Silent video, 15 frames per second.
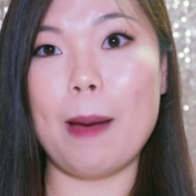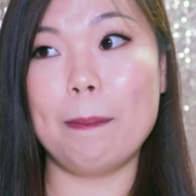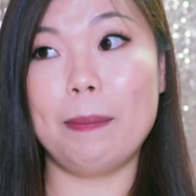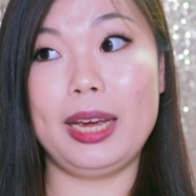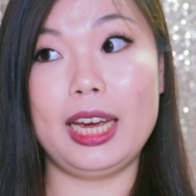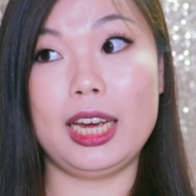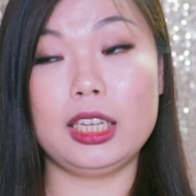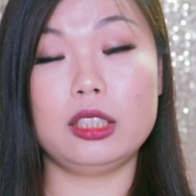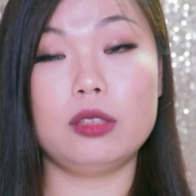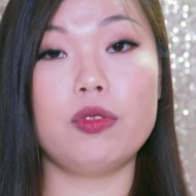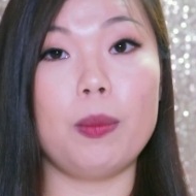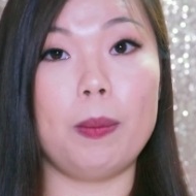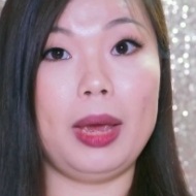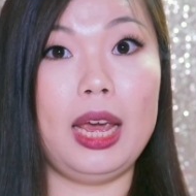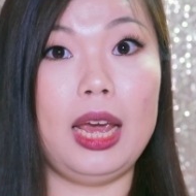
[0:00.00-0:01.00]
Because
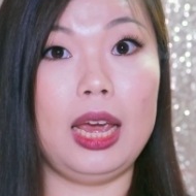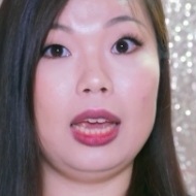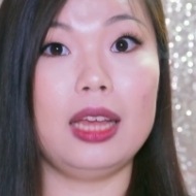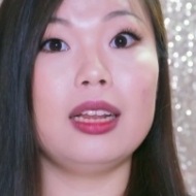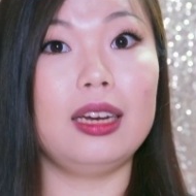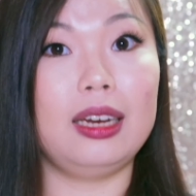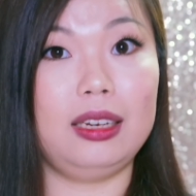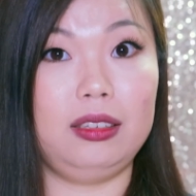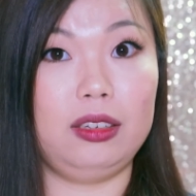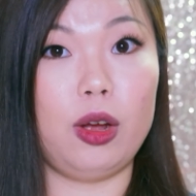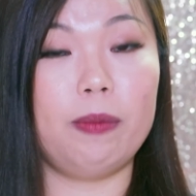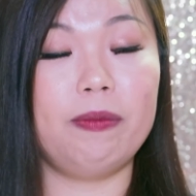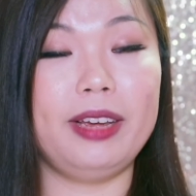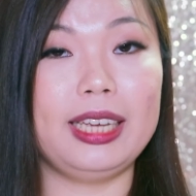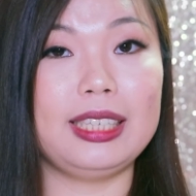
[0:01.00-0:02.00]
for me,
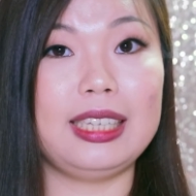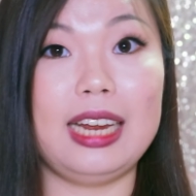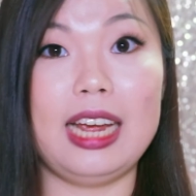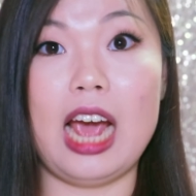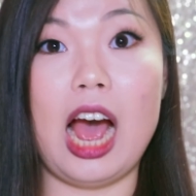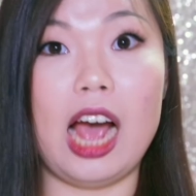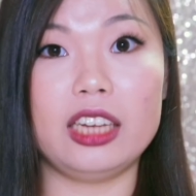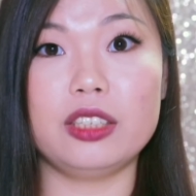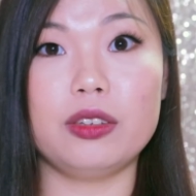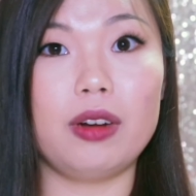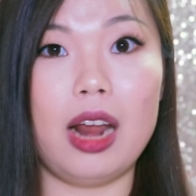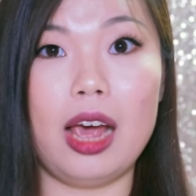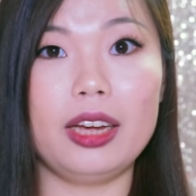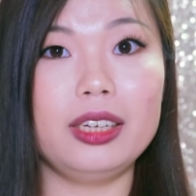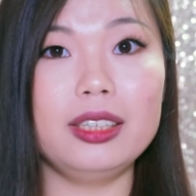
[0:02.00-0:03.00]
obviously I don't
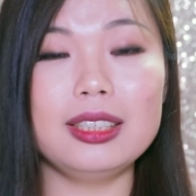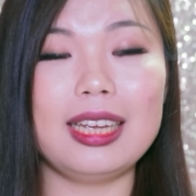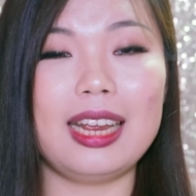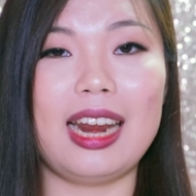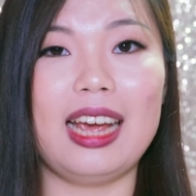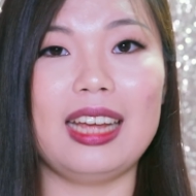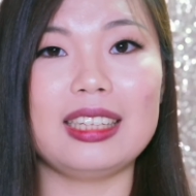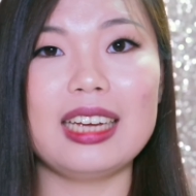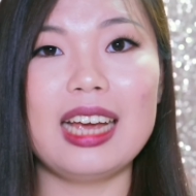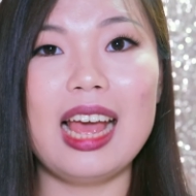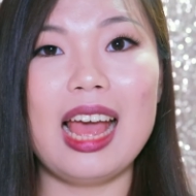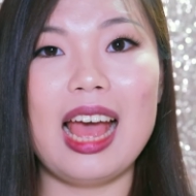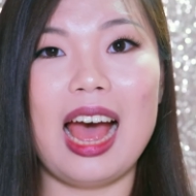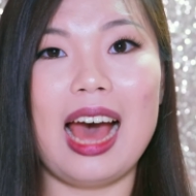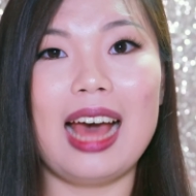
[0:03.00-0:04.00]
like using it.
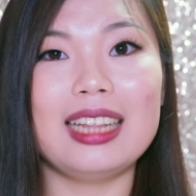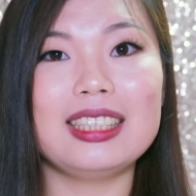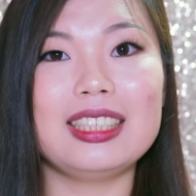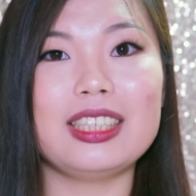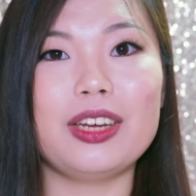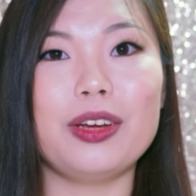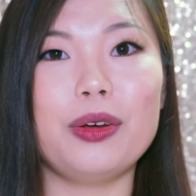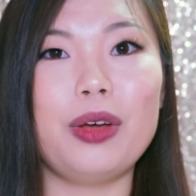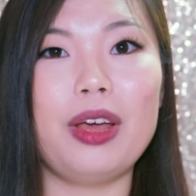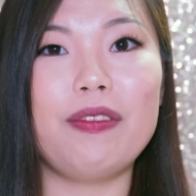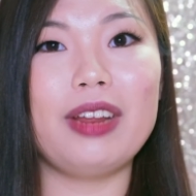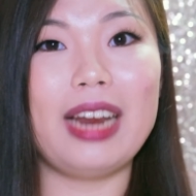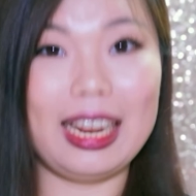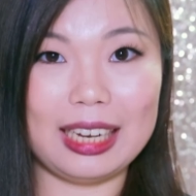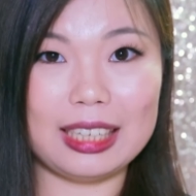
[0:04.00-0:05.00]
And so if
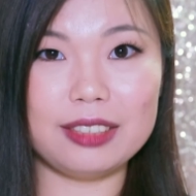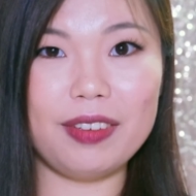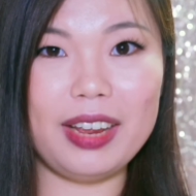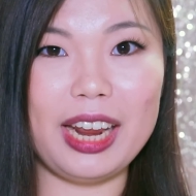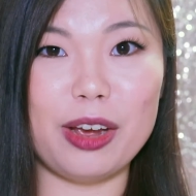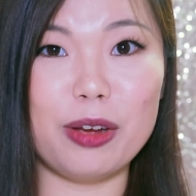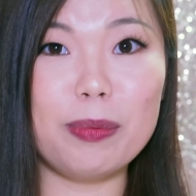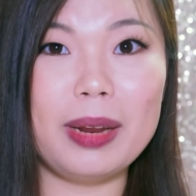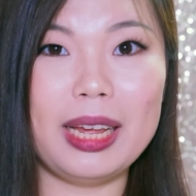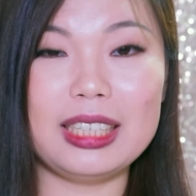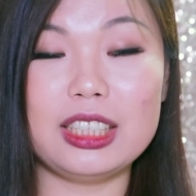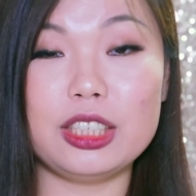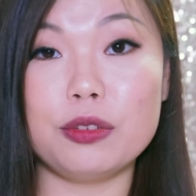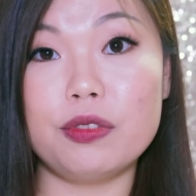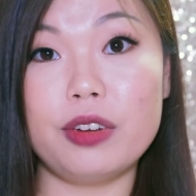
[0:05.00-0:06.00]
you like this video,
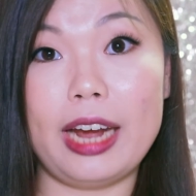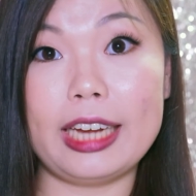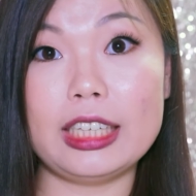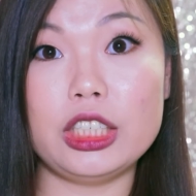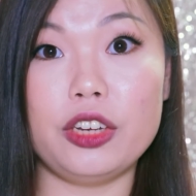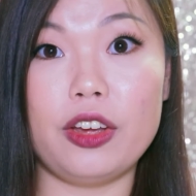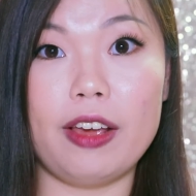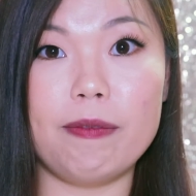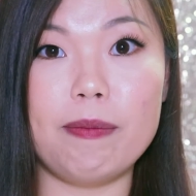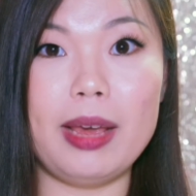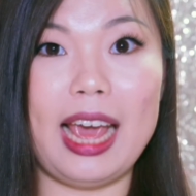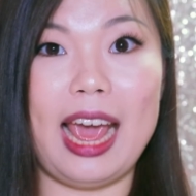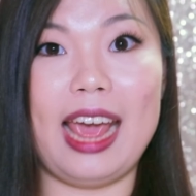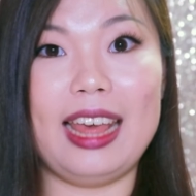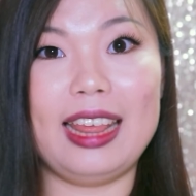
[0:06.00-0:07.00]
please don't forget to give
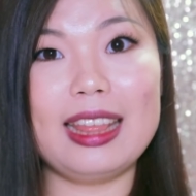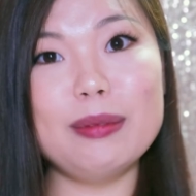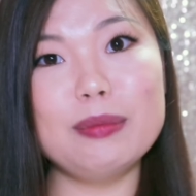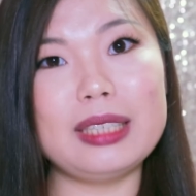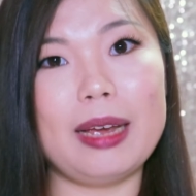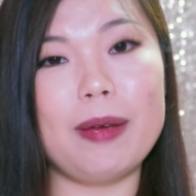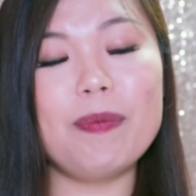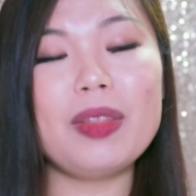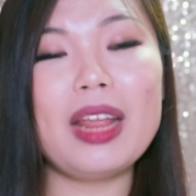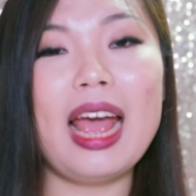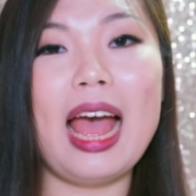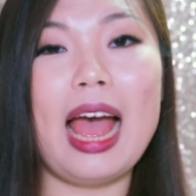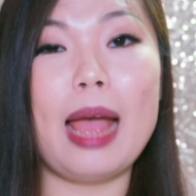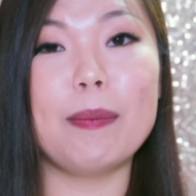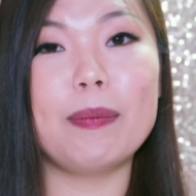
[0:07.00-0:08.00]
me a thumbs up,
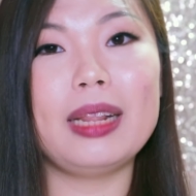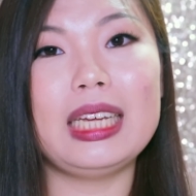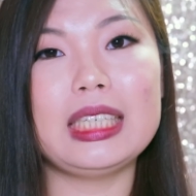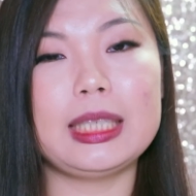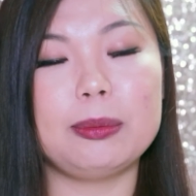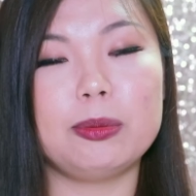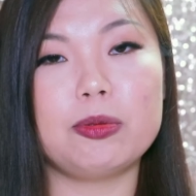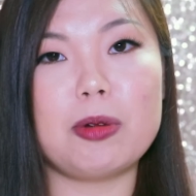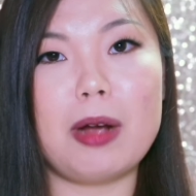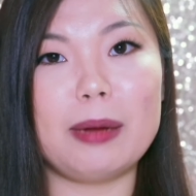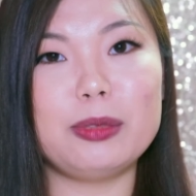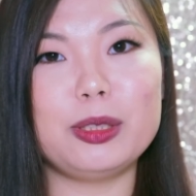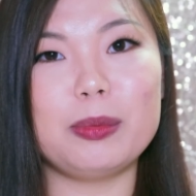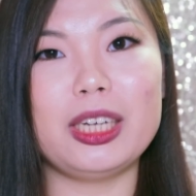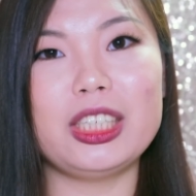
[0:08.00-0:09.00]
and please
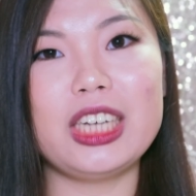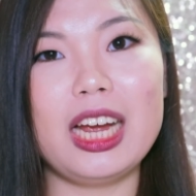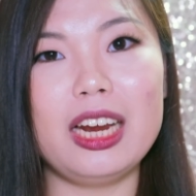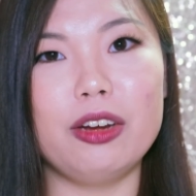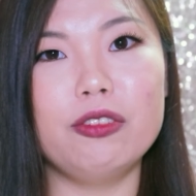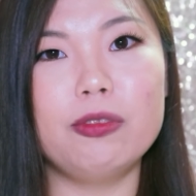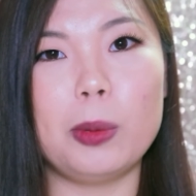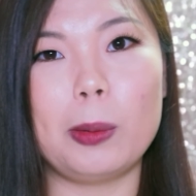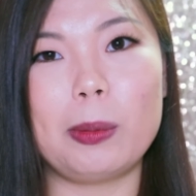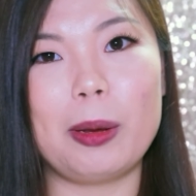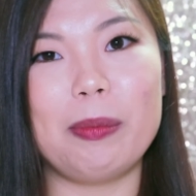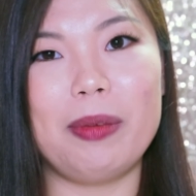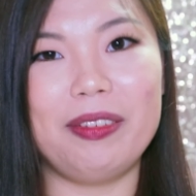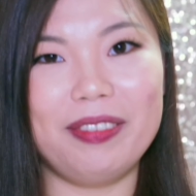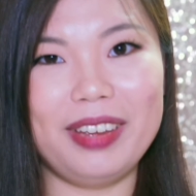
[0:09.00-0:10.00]
subscribe to my channel for more
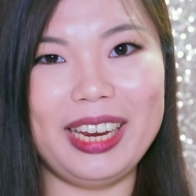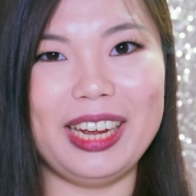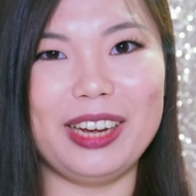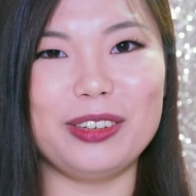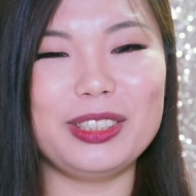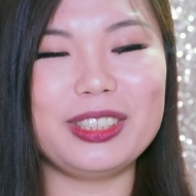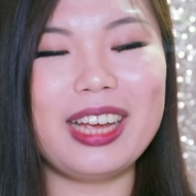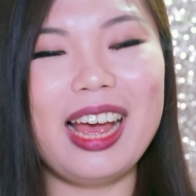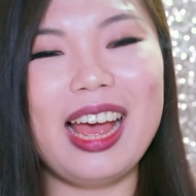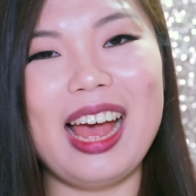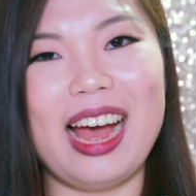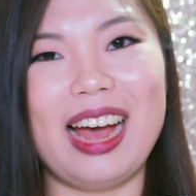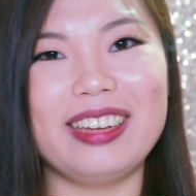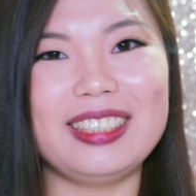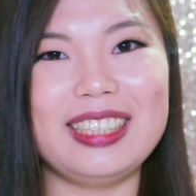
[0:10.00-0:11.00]
upcoming videos.
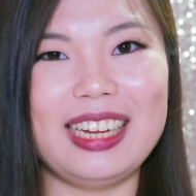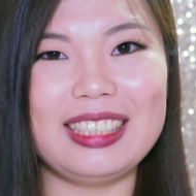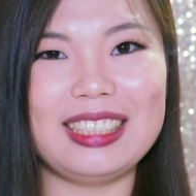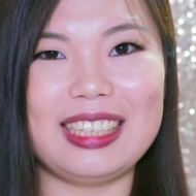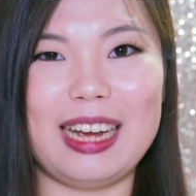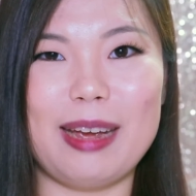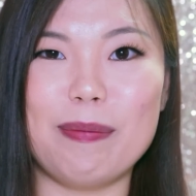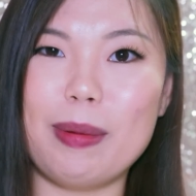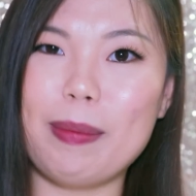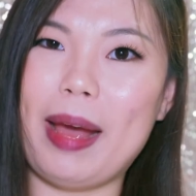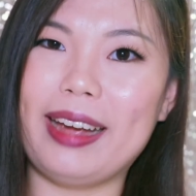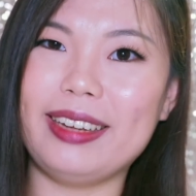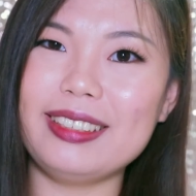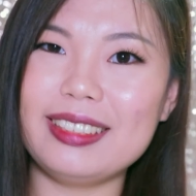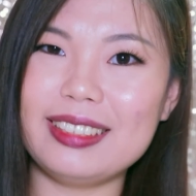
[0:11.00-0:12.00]
I'll see you next time. Bye bye.